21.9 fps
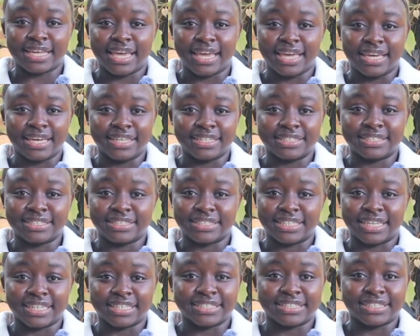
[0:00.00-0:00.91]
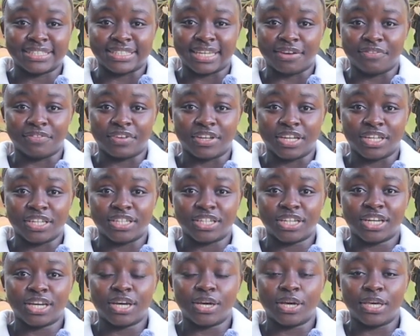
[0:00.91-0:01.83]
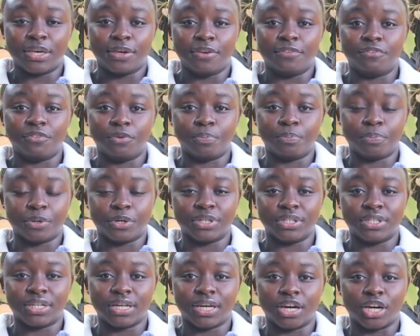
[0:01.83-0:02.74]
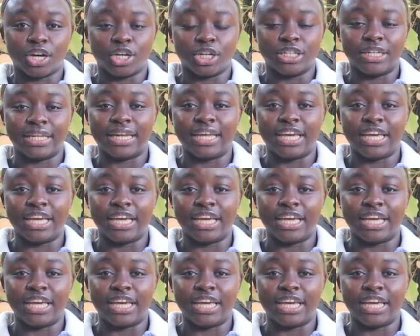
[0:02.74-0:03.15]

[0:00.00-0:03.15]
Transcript: 8, 6, 7. If you put a good